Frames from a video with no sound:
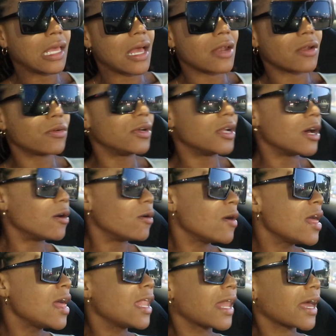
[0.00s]
i don't know
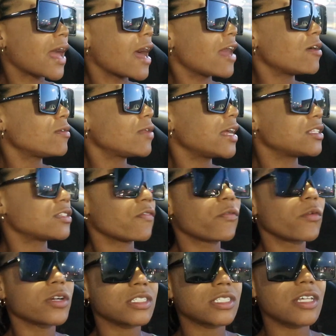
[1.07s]
like i don't like to
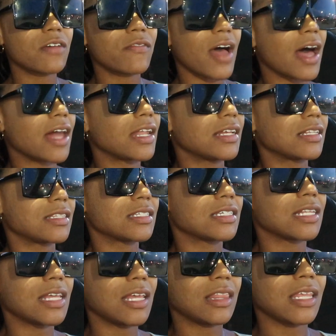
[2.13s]
force stuff i like
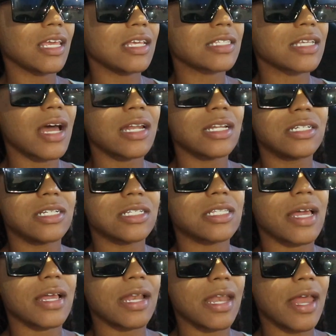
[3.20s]
to let things kind of just
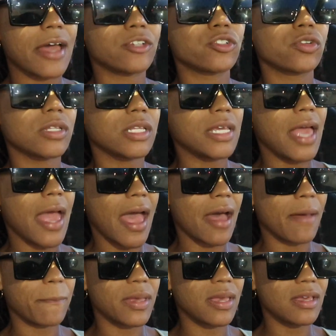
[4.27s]
like naturally
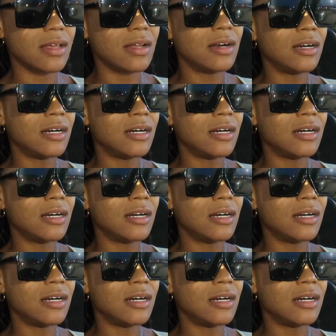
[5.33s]
happen